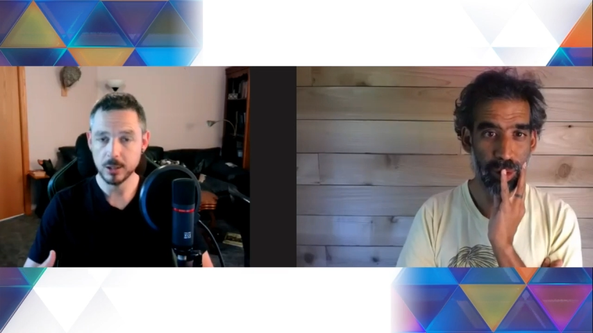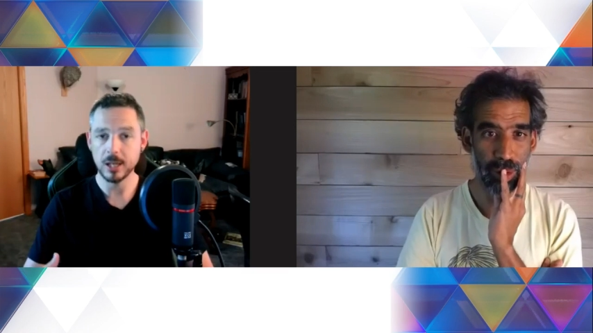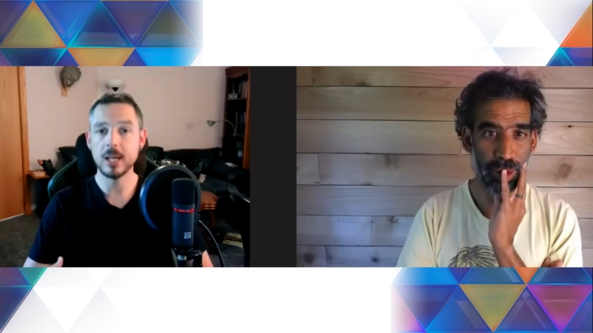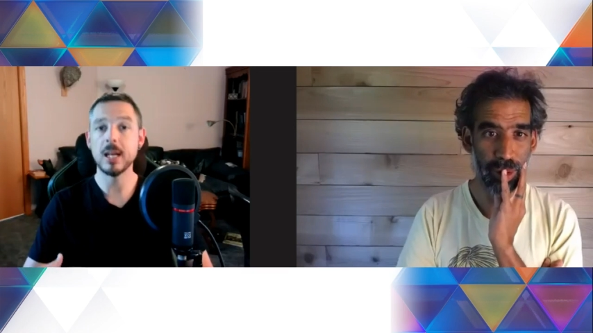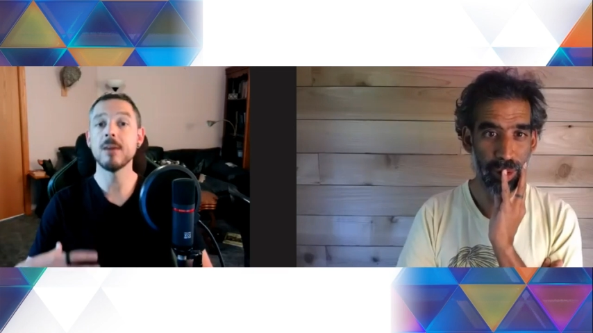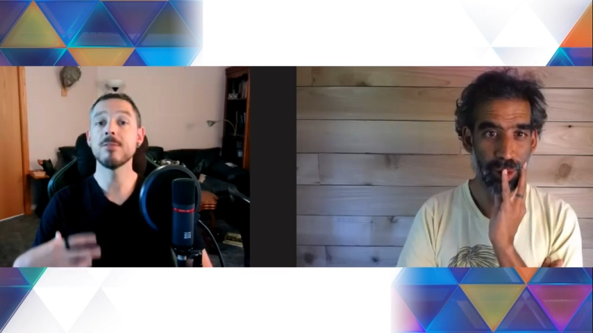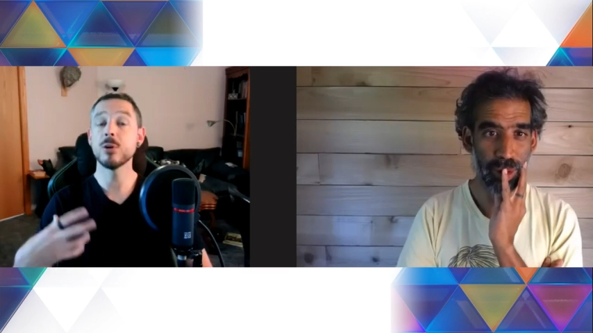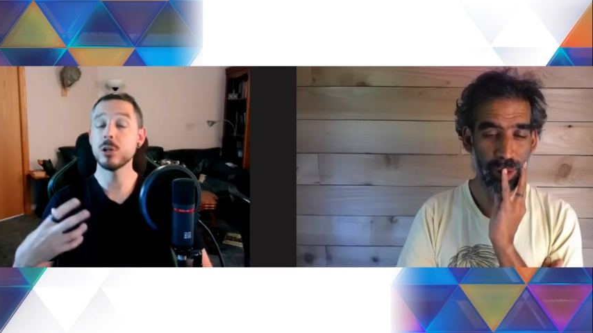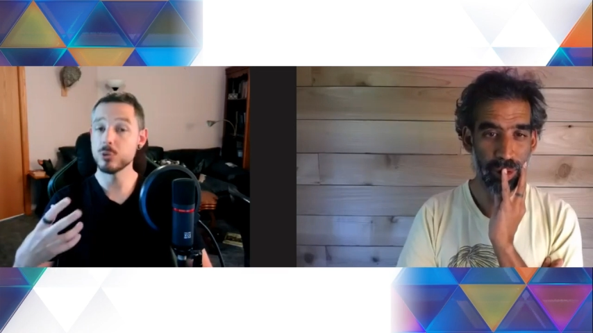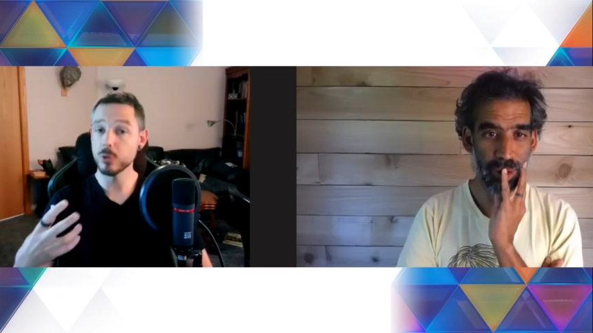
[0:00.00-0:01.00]
Speaker 1: that
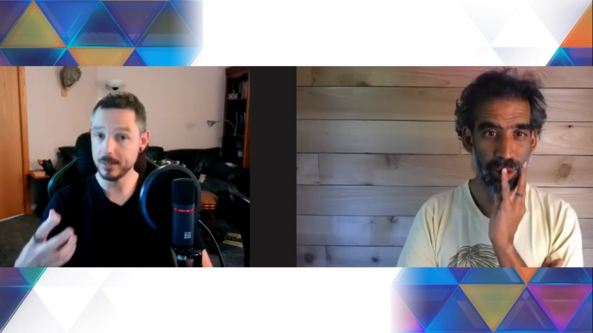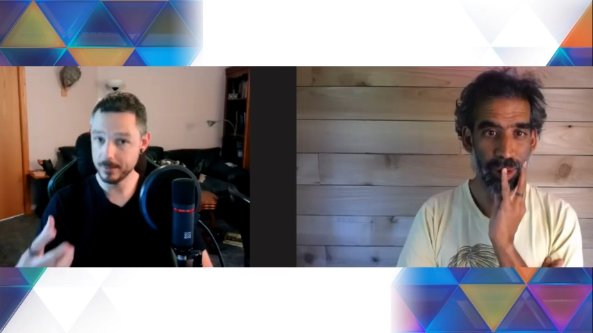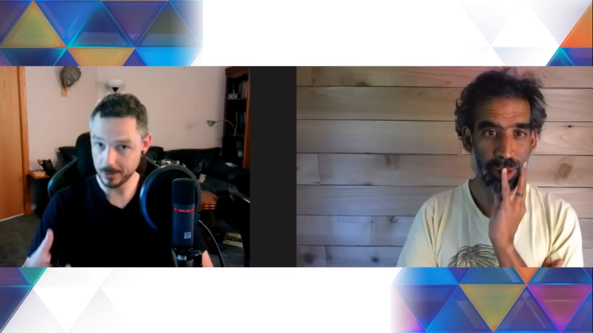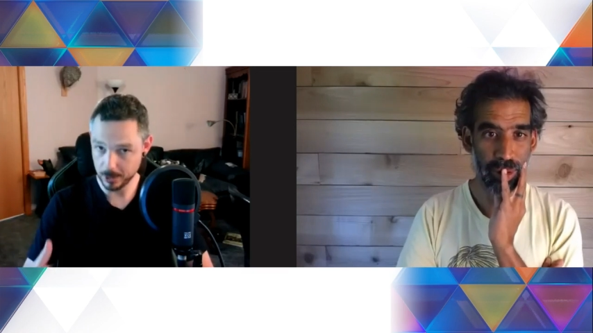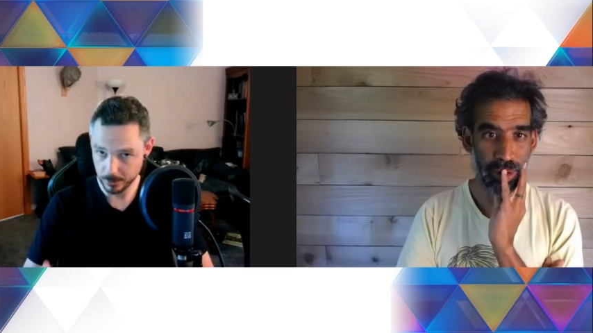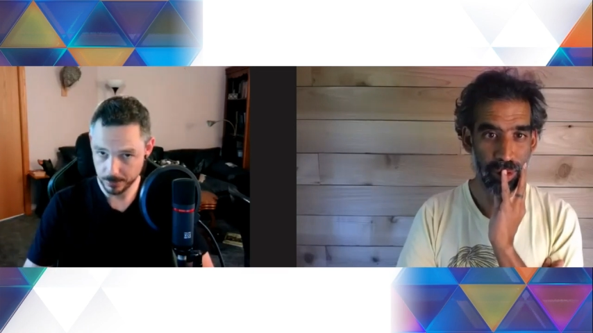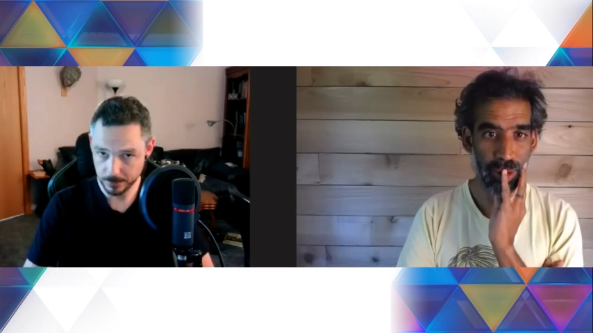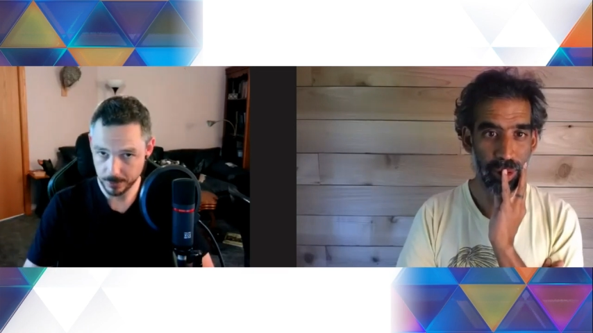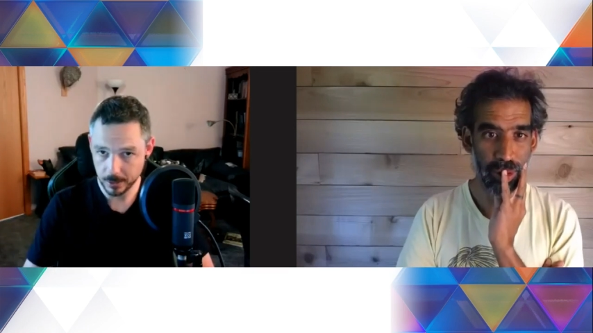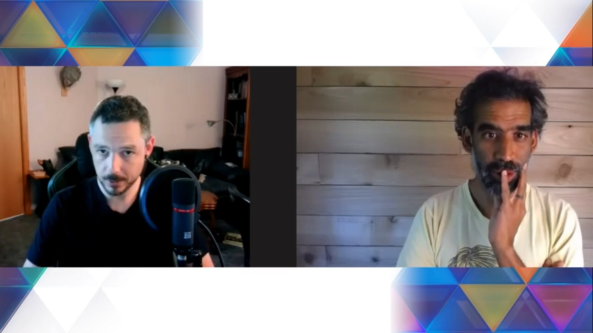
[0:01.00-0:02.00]
never address the
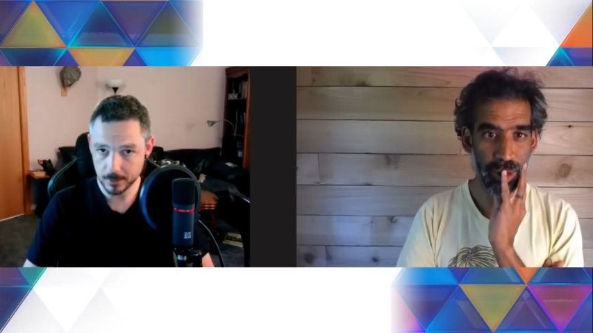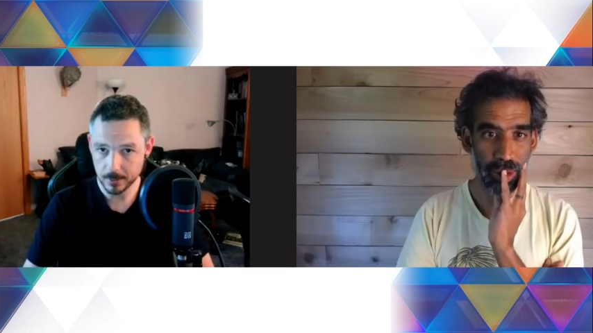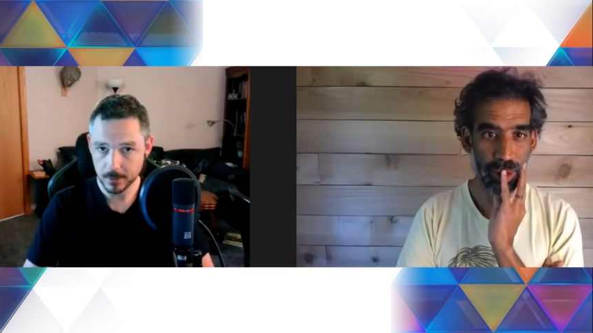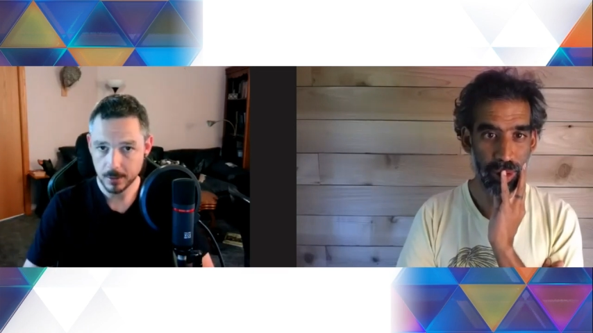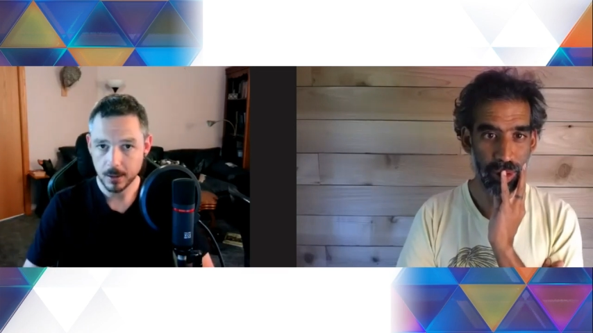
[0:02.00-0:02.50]
conflict,